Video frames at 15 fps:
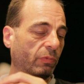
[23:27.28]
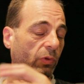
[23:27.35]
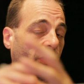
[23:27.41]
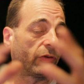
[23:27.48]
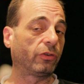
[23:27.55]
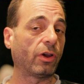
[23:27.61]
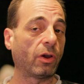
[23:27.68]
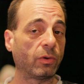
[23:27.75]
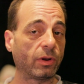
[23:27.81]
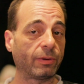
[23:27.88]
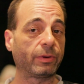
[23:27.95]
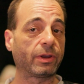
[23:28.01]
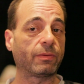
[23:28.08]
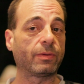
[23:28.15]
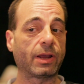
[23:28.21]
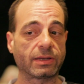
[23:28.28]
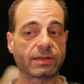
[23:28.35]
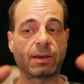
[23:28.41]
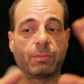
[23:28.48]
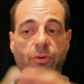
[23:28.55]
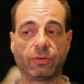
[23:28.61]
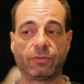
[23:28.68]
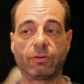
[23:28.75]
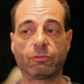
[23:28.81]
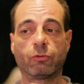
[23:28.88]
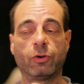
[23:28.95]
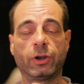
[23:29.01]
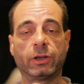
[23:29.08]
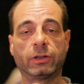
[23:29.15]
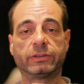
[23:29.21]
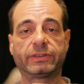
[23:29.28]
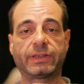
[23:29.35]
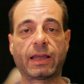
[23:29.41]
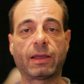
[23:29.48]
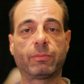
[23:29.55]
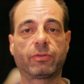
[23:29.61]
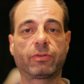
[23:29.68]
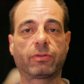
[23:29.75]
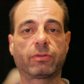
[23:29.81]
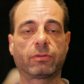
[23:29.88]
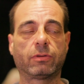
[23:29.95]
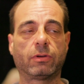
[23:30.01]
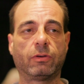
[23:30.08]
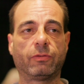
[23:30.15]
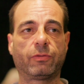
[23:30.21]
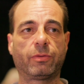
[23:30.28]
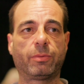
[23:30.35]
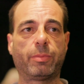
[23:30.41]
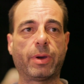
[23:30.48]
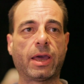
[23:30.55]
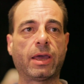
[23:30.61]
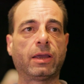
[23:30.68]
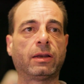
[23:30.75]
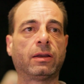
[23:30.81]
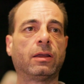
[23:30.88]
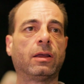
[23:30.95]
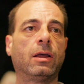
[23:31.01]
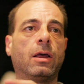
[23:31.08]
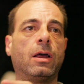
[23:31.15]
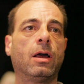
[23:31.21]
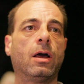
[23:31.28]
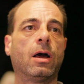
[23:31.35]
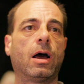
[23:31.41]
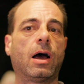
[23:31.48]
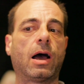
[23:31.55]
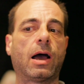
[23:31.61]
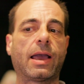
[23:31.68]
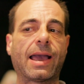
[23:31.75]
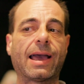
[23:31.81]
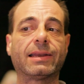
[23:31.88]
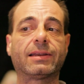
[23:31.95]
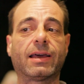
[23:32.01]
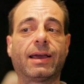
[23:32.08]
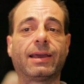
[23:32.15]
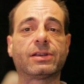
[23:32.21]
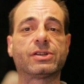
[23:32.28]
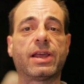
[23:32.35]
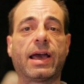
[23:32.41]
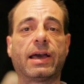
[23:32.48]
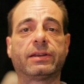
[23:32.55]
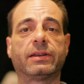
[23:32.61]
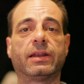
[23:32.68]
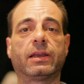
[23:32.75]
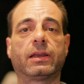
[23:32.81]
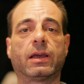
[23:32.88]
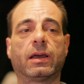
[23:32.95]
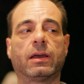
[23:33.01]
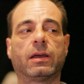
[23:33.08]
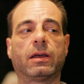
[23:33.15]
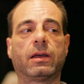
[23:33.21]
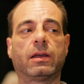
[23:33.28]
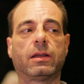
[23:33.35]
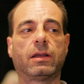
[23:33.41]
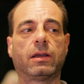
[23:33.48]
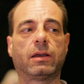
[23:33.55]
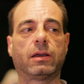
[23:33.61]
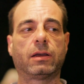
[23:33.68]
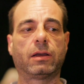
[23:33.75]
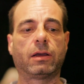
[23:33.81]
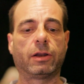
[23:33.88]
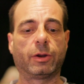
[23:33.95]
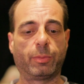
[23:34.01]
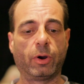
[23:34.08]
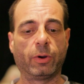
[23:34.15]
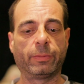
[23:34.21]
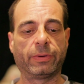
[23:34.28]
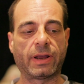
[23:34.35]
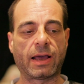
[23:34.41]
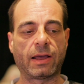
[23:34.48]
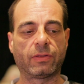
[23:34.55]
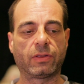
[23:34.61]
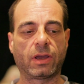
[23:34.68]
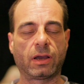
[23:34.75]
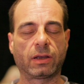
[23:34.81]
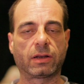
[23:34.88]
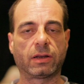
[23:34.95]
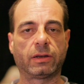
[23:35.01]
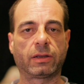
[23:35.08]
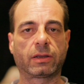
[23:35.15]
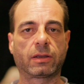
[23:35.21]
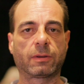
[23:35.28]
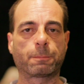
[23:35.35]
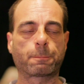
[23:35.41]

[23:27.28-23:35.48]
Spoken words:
So let me give you an example of the real depth of the pain. I actually had an appointment at the eye clinic